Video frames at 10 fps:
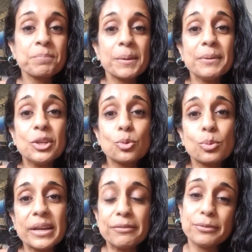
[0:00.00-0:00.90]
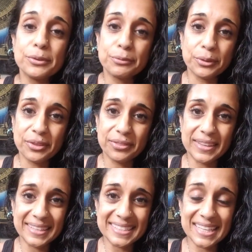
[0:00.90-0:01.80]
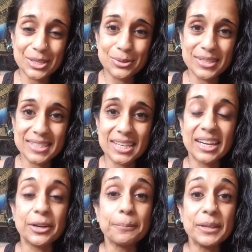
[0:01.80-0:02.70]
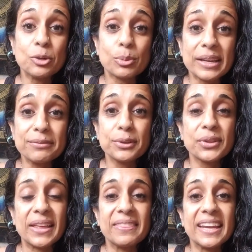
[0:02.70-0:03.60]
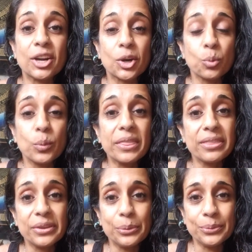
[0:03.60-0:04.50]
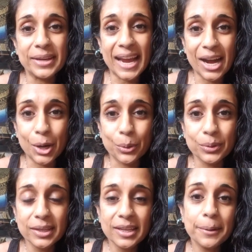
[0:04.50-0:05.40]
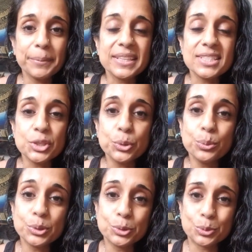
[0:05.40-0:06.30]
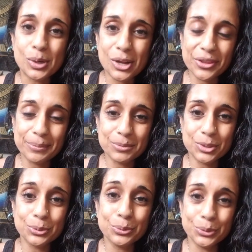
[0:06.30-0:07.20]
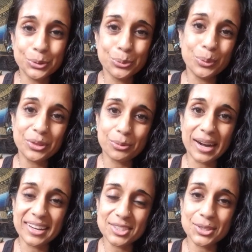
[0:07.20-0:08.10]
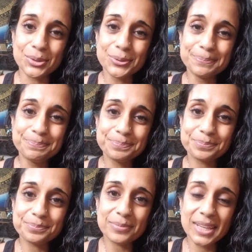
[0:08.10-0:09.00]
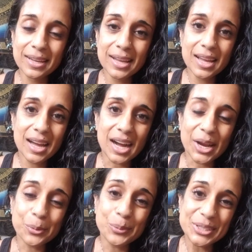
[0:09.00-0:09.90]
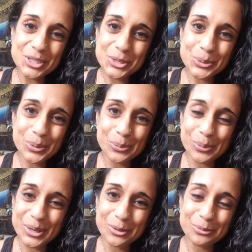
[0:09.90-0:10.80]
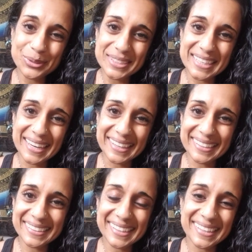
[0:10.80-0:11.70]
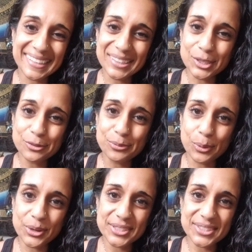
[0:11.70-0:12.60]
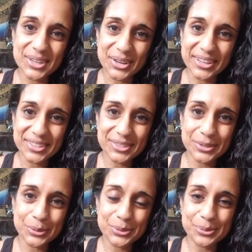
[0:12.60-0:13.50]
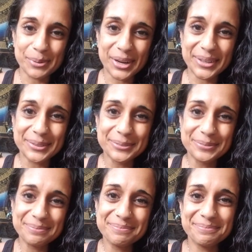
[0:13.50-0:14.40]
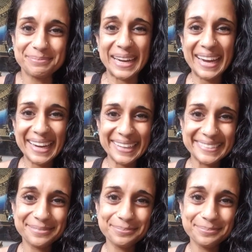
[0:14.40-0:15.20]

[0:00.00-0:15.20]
Be grateful for the things that you desire. Be grateful that they are with you now, because you will draw them to you with gratitude. I wish you a wonderful day, and I look forward to talking to you tomorrow. Bye.